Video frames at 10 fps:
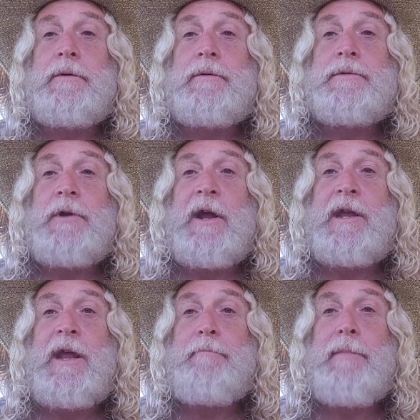So I
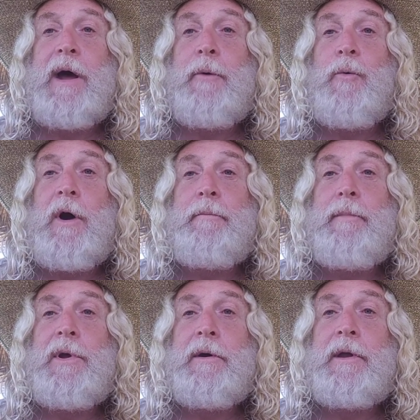keep my
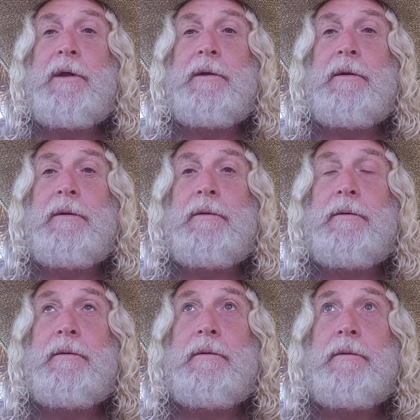1 million
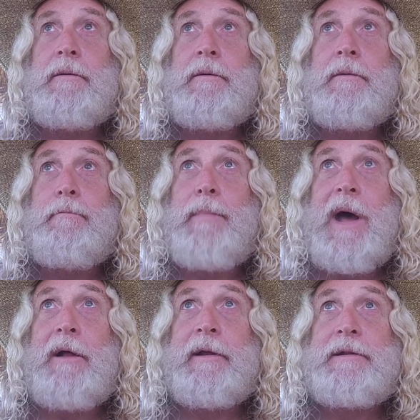
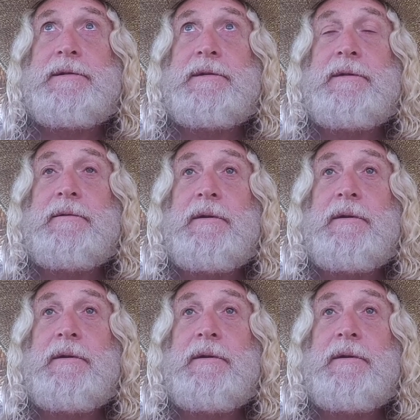balance